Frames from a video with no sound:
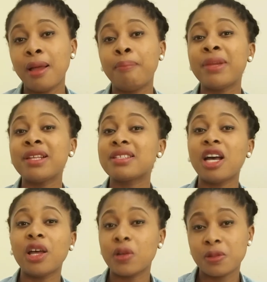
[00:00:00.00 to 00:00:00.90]
mental
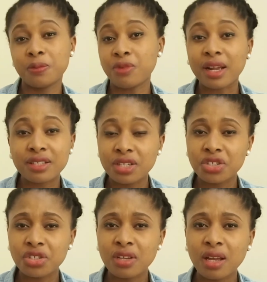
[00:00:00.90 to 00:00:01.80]
health
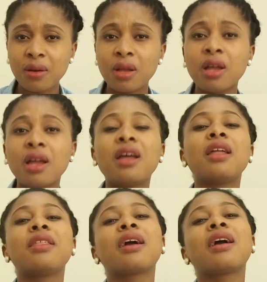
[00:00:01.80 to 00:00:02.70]
practitioner
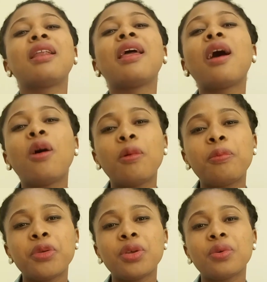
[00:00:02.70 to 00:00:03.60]
that can help
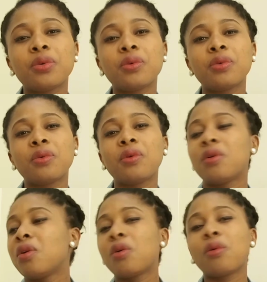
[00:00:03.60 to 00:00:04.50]
you
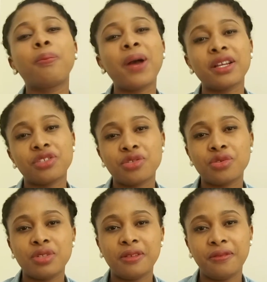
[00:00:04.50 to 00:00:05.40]
pass through
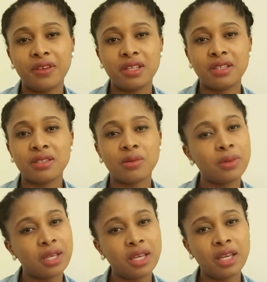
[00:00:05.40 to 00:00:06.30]
the phase,
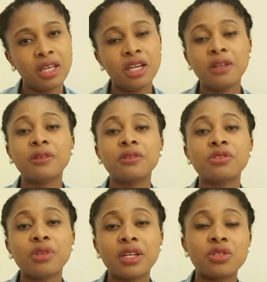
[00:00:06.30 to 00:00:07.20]
okay? Don't
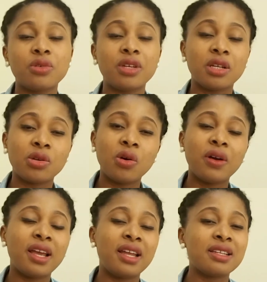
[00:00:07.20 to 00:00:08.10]
try to ignore
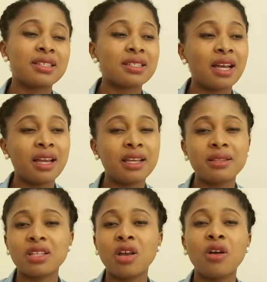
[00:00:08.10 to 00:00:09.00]
any signs